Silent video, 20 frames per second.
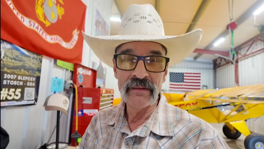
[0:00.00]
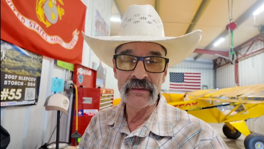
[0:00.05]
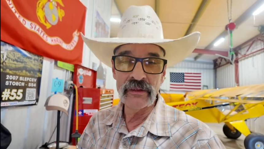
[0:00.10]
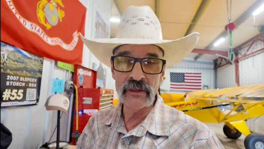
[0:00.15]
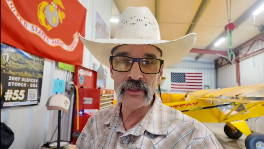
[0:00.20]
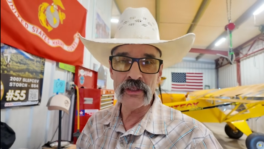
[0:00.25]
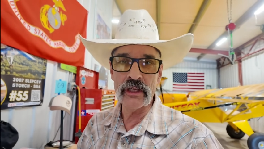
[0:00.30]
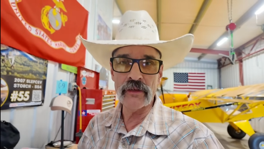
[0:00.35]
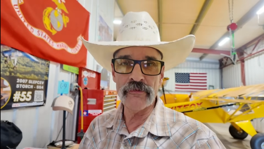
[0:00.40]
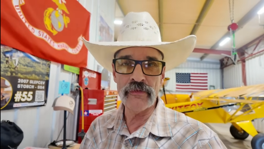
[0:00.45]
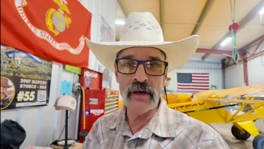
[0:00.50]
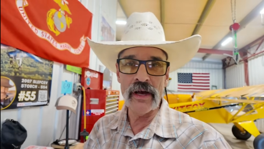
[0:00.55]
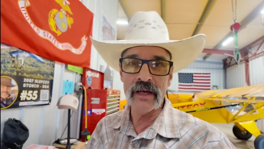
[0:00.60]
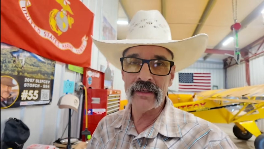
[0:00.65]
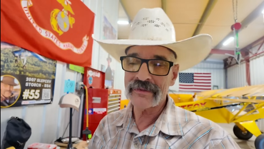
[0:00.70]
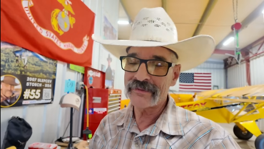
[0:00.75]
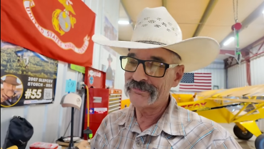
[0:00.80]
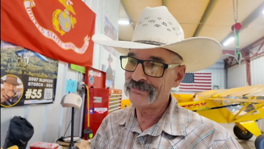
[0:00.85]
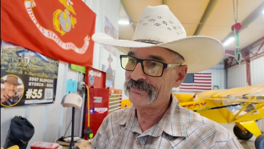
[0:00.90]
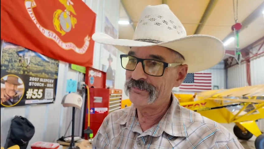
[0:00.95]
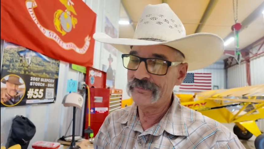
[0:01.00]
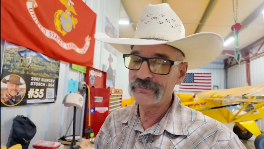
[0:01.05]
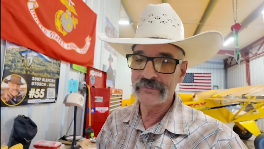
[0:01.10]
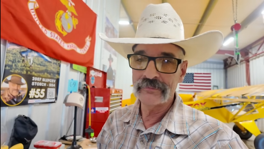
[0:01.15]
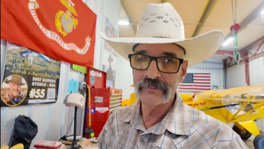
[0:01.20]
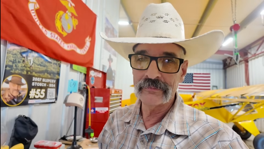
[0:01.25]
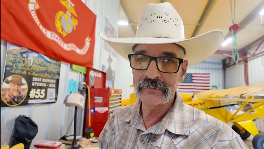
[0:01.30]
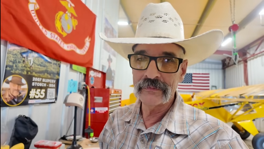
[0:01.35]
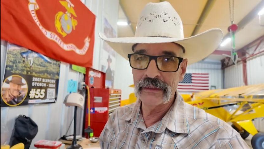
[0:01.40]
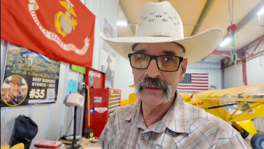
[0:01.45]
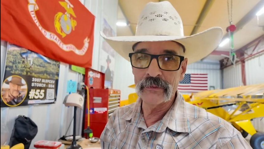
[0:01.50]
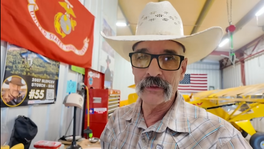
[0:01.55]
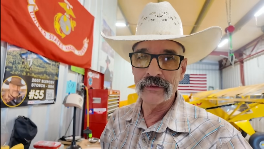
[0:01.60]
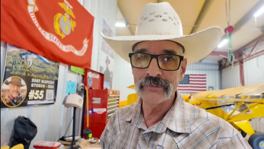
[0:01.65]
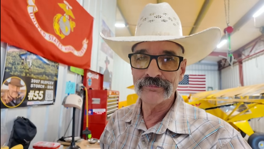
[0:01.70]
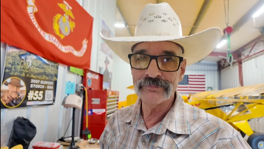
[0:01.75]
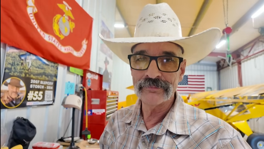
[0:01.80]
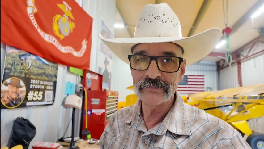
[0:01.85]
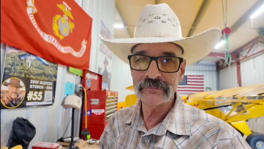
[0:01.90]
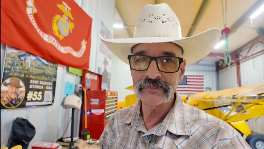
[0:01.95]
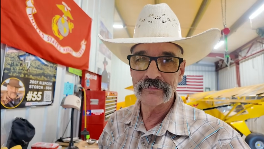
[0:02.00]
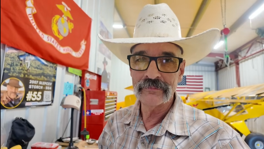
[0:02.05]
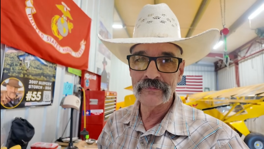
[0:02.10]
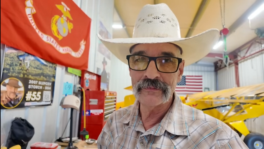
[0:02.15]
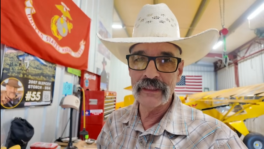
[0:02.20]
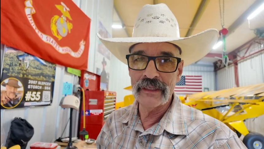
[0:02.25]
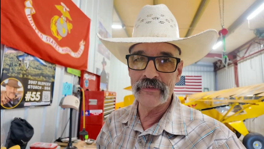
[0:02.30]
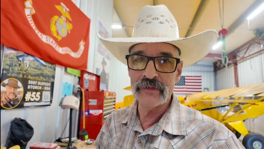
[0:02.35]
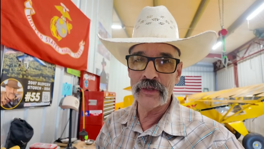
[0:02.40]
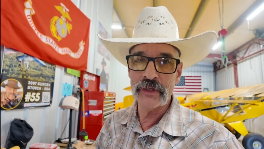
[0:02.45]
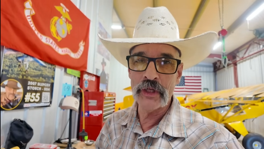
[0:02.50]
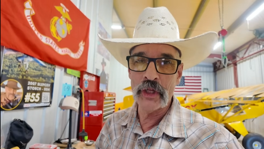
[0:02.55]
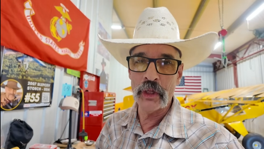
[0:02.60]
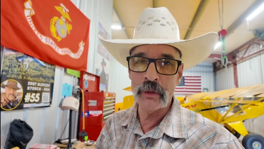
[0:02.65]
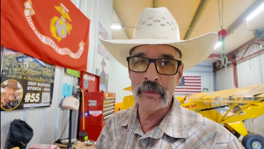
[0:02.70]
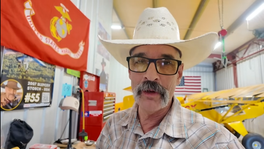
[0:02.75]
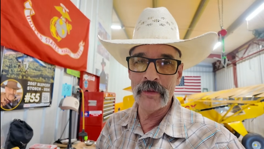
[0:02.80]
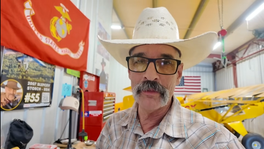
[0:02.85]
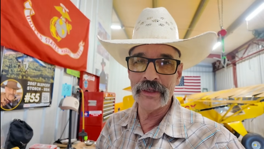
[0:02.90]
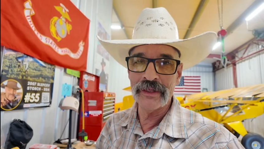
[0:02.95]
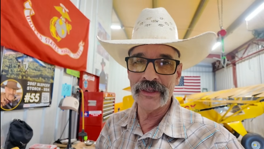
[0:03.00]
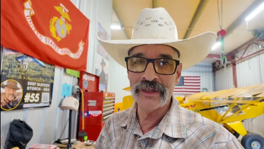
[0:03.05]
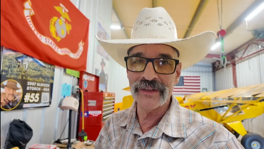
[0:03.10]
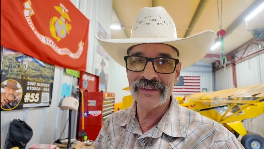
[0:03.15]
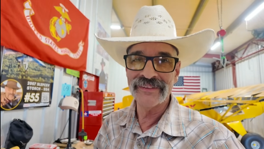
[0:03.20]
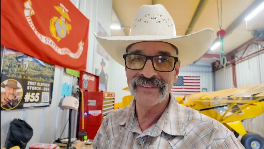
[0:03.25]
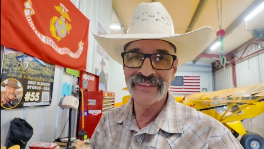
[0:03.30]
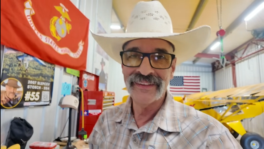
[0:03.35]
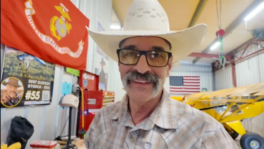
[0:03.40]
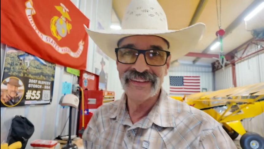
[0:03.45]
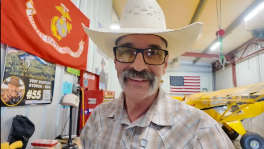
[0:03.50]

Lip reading: This Kit Fox, anyway, never a dull moment here